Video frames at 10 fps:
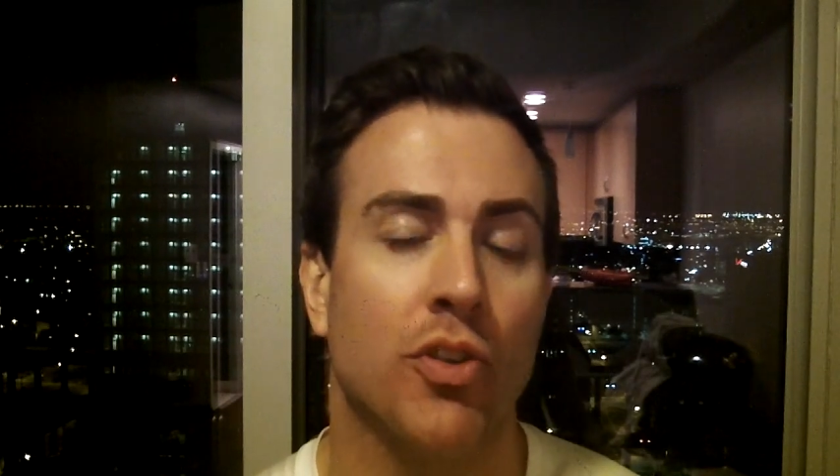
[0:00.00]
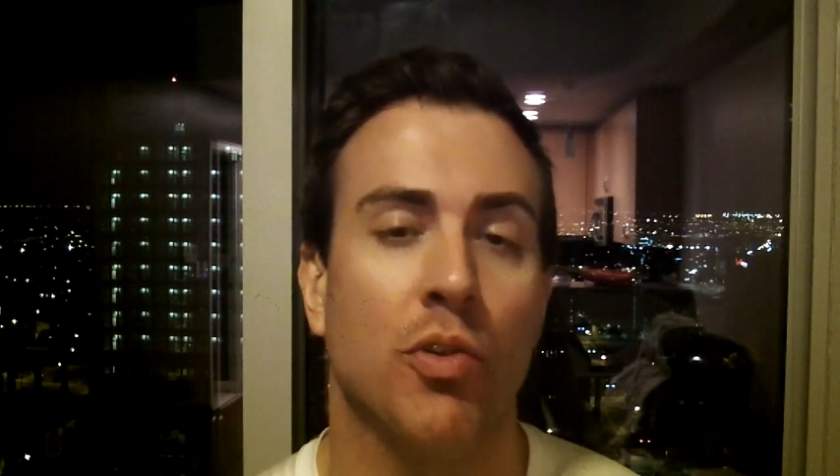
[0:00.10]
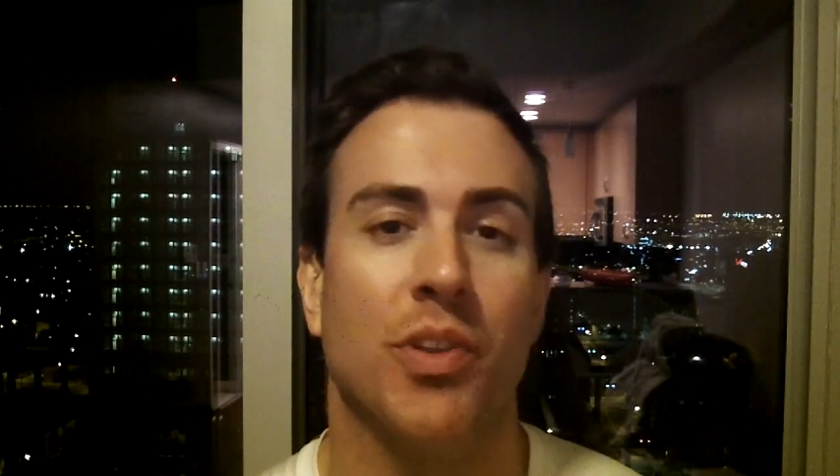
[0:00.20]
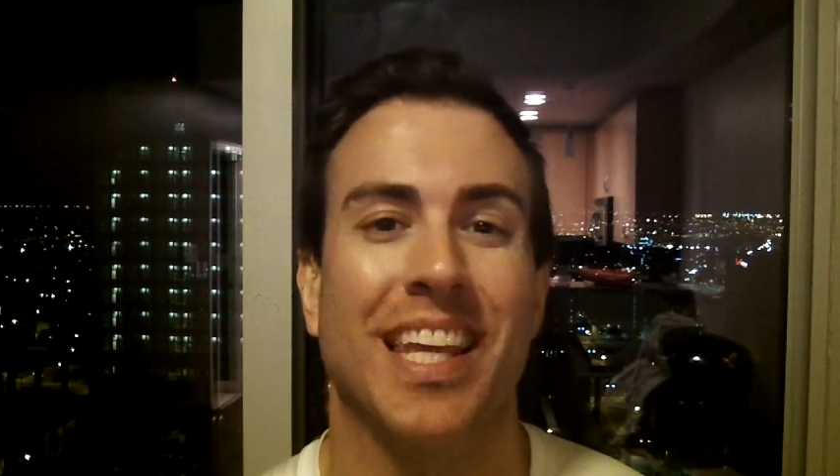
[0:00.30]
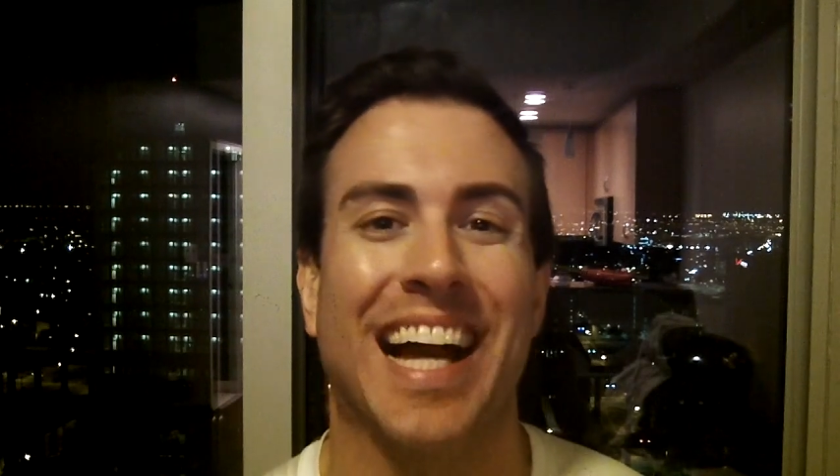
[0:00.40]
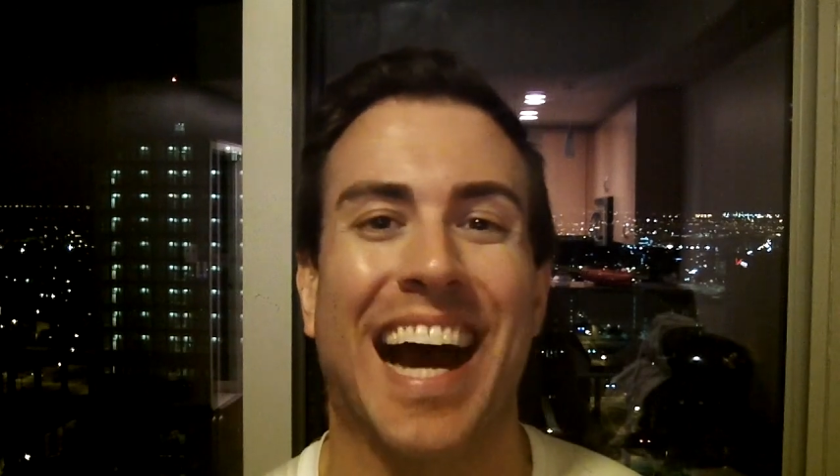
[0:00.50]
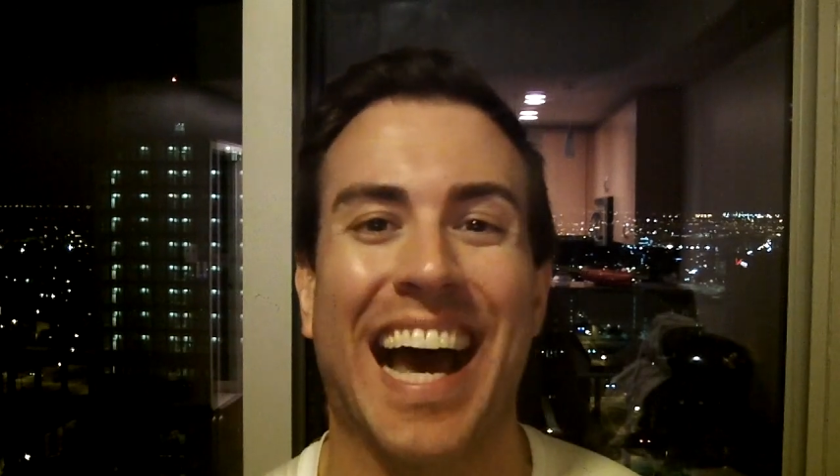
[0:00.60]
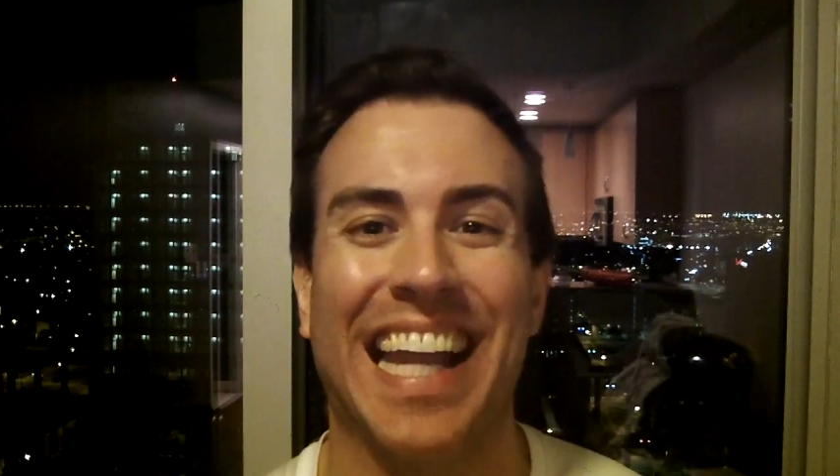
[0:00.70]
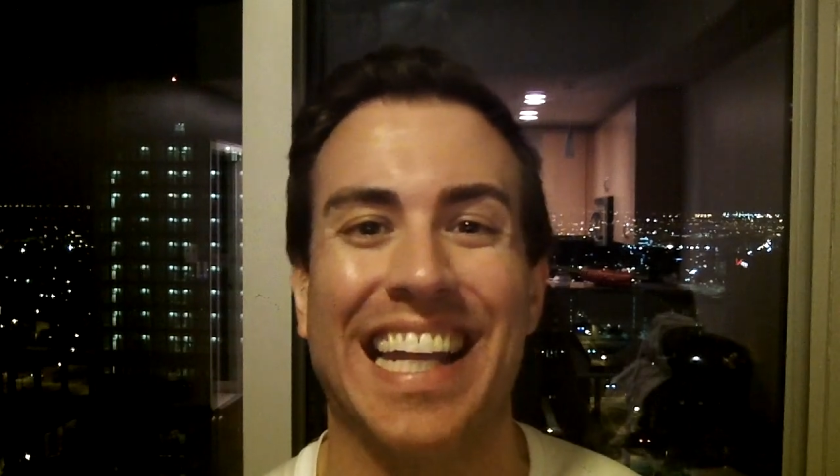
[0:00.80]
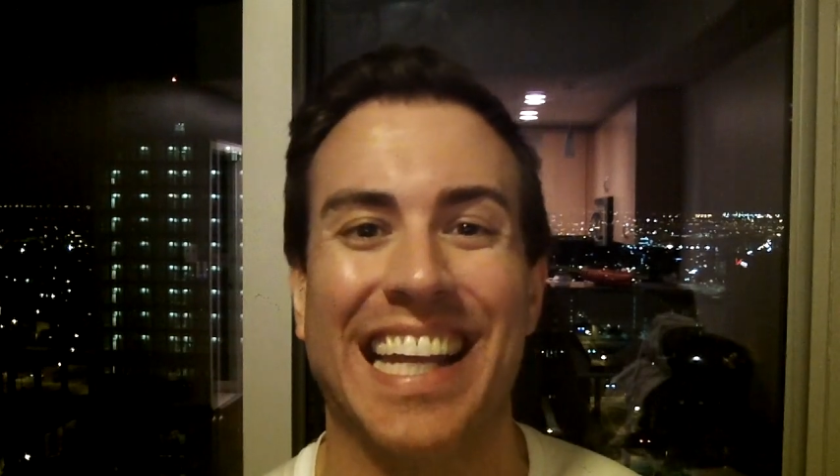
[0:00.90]
to the
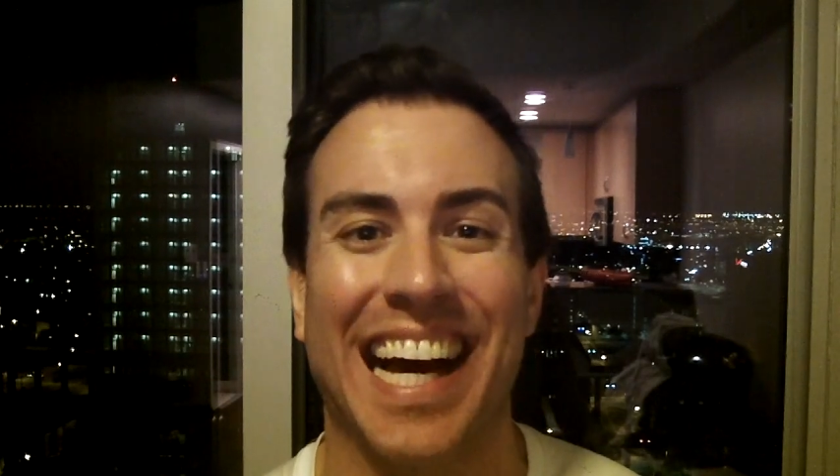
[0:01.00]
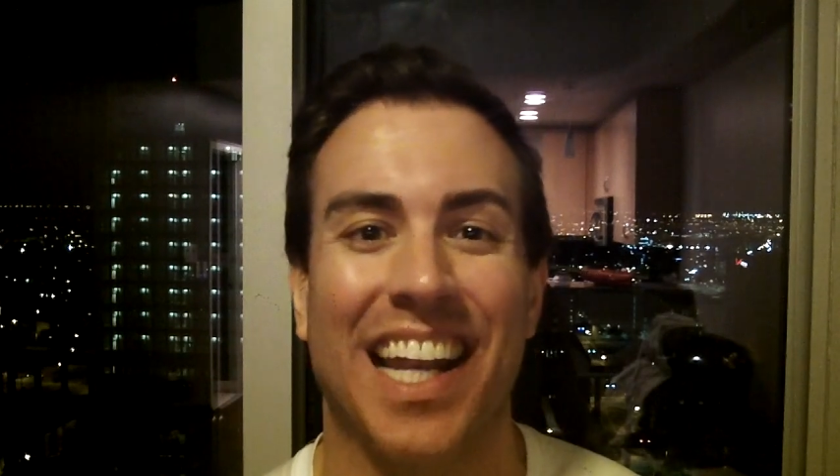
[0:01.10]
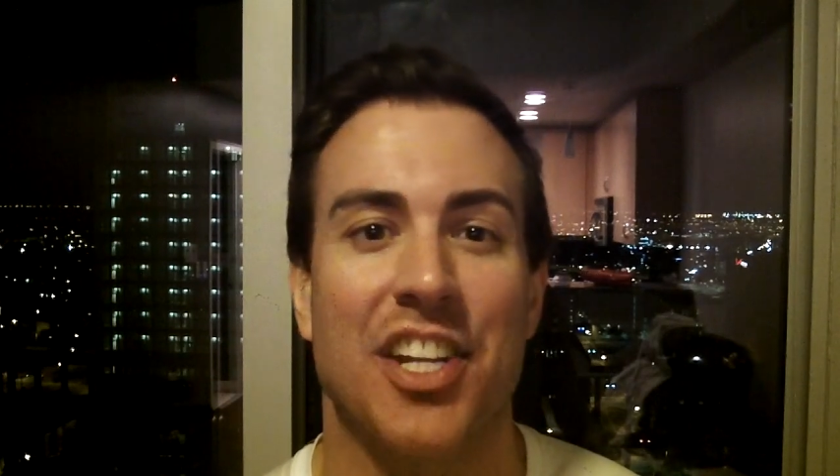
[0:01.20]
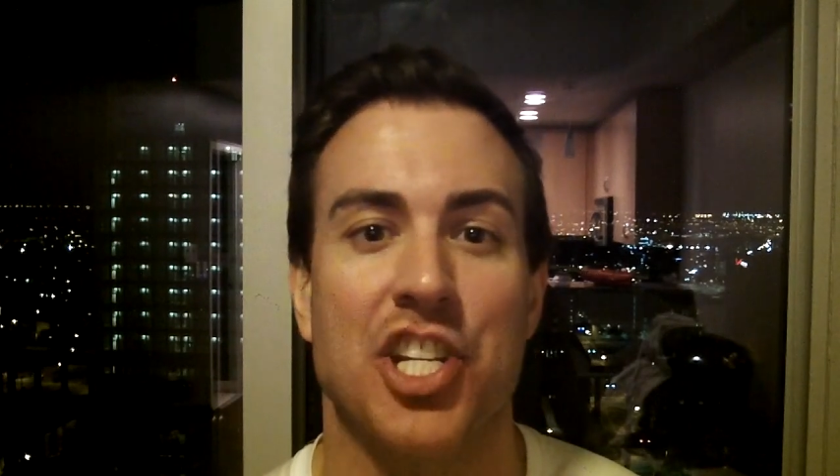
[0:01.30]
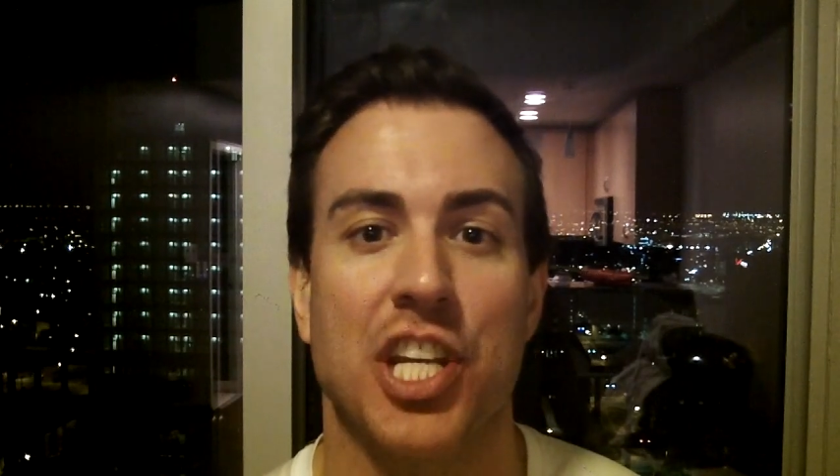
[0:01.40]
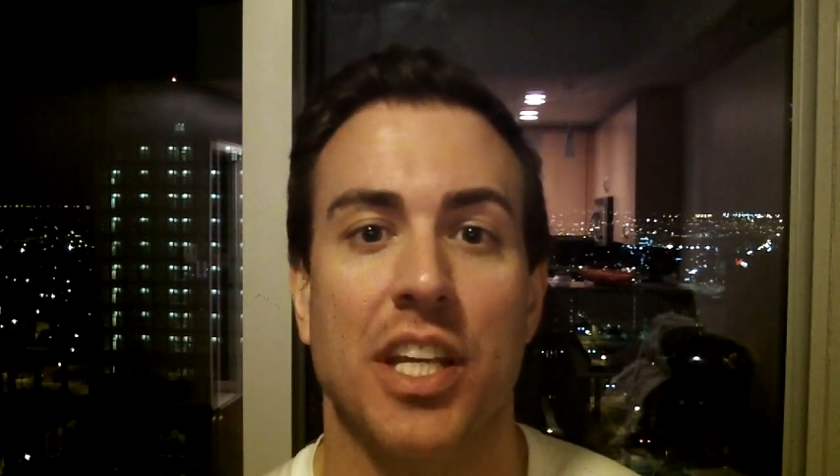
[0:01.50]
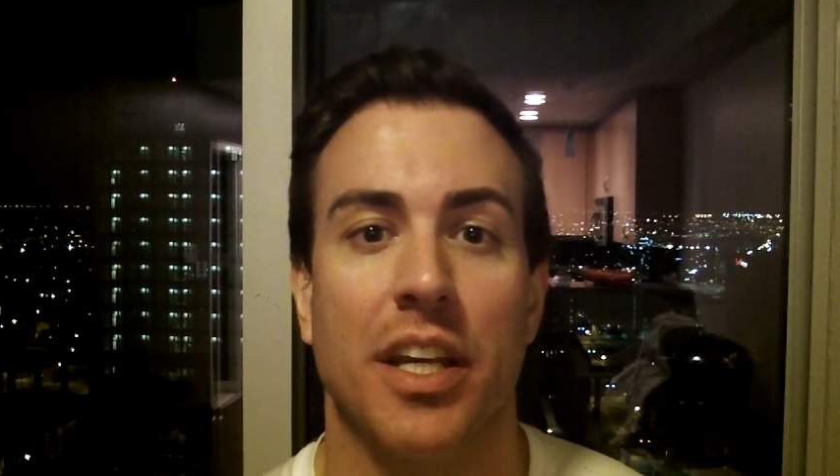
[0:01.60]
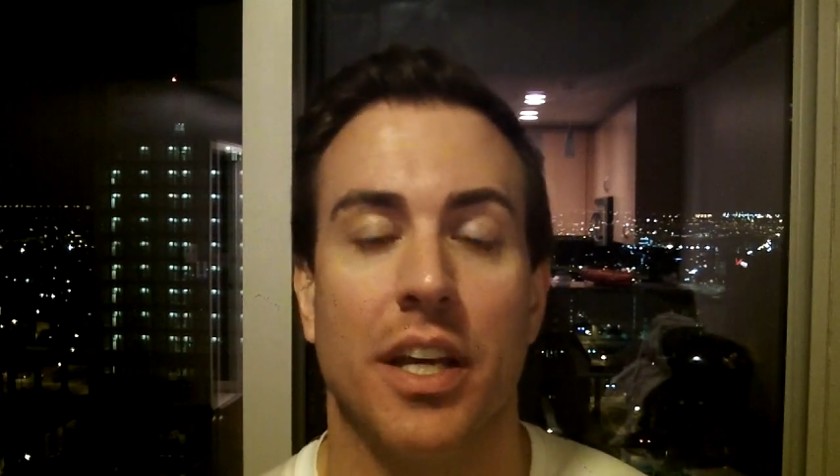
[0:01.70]
ideology